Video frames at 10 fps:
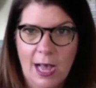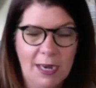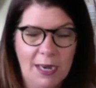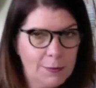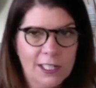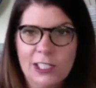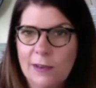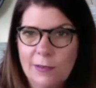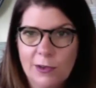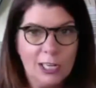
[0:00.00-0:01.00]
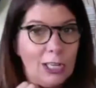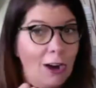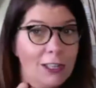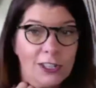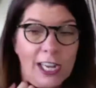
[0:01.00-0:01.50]
And especially if you're in a
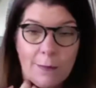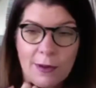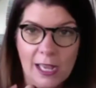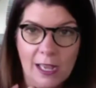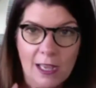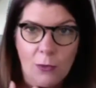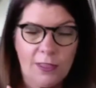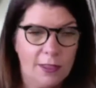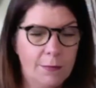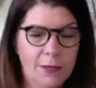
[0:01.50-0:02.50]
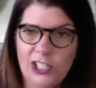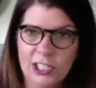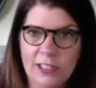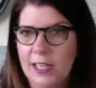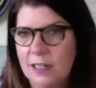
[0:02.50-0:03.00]
larger company with a
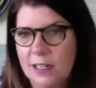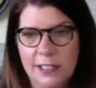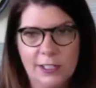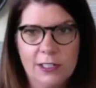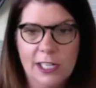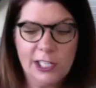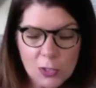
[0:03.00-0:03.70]
bajillion consultants,